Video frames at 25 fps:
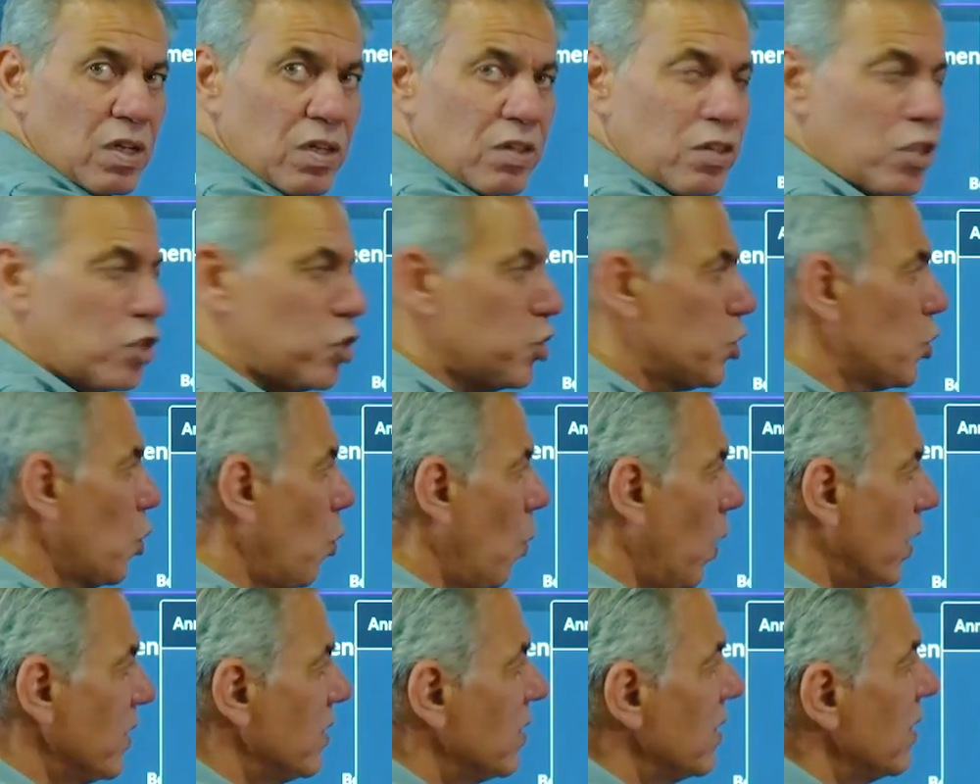The
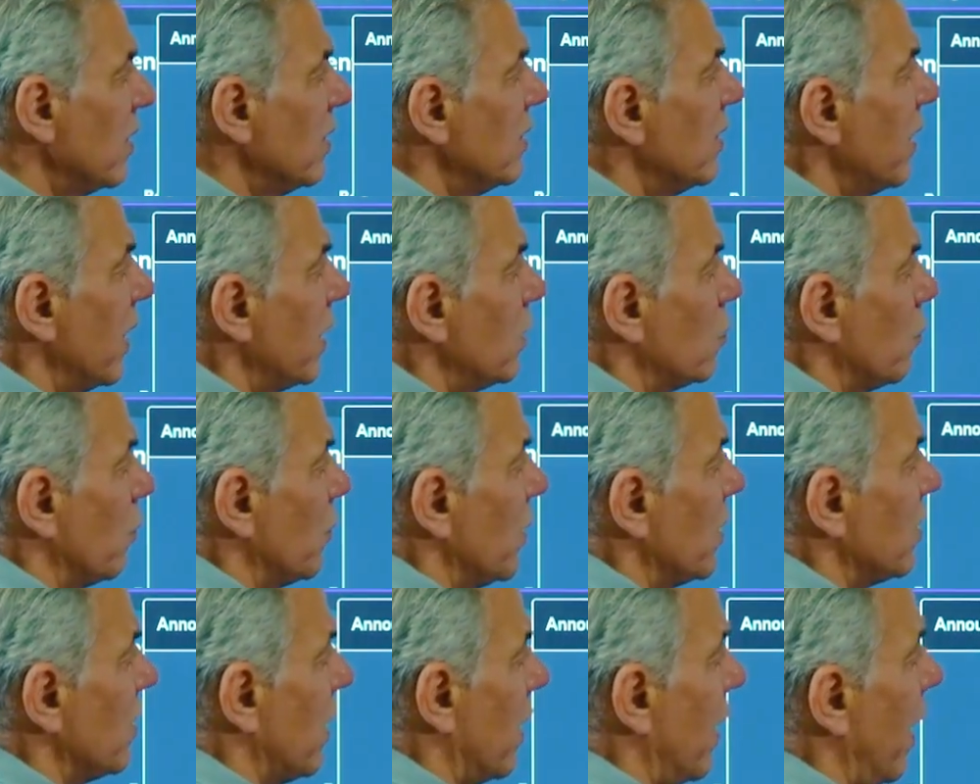show until date of
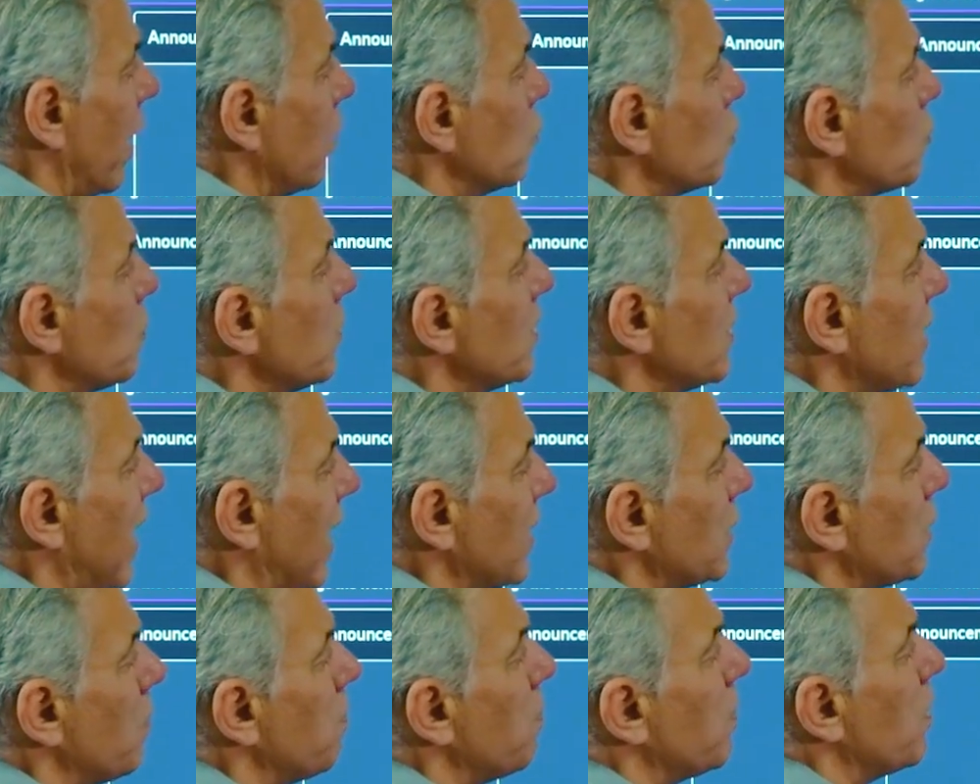these announcements
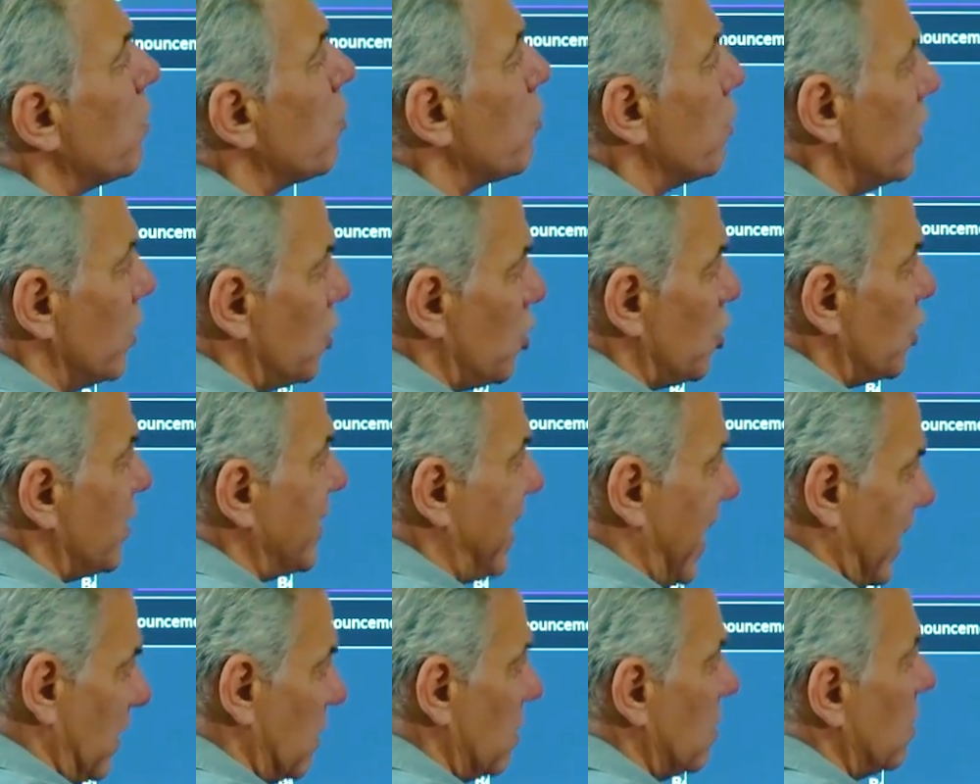hasn't been reached
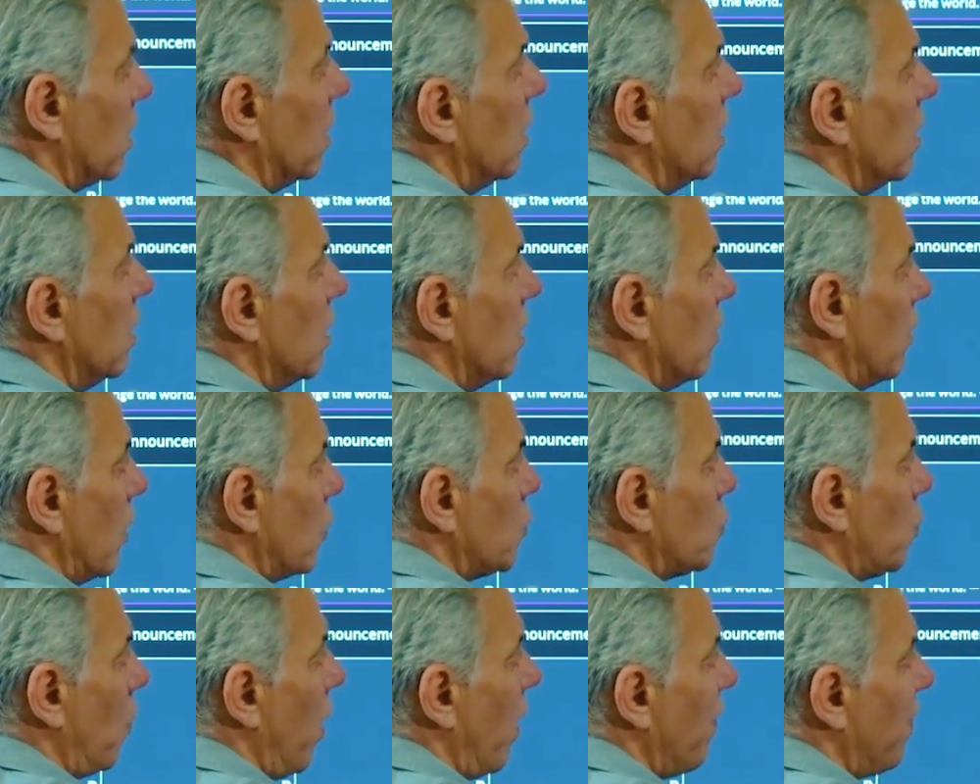yet.
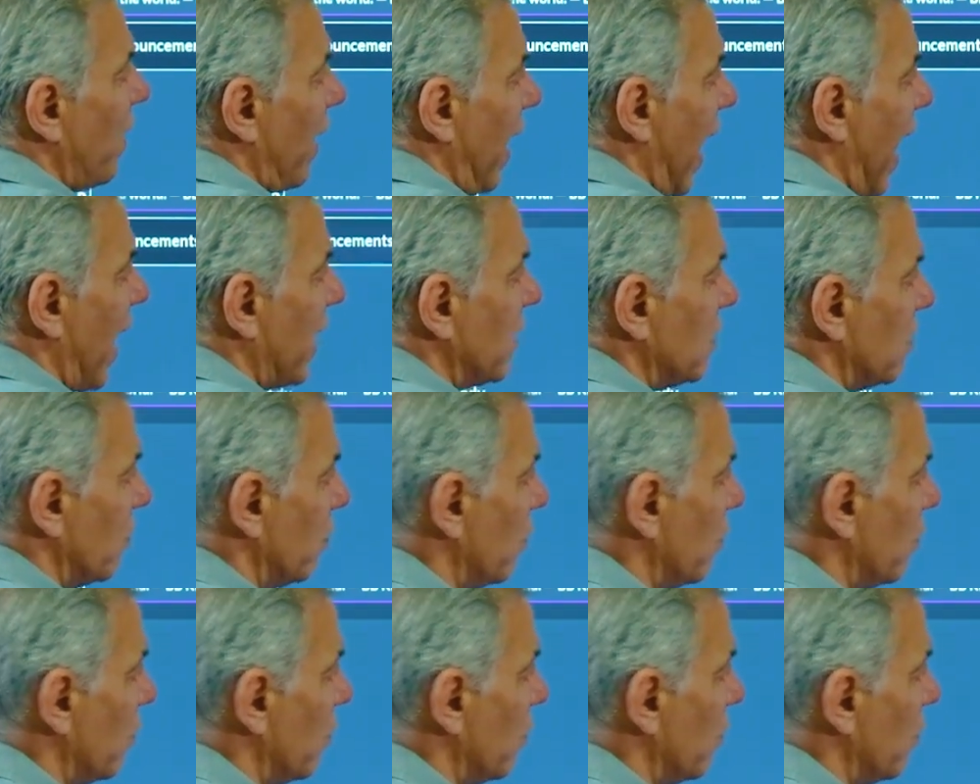That's why they're active.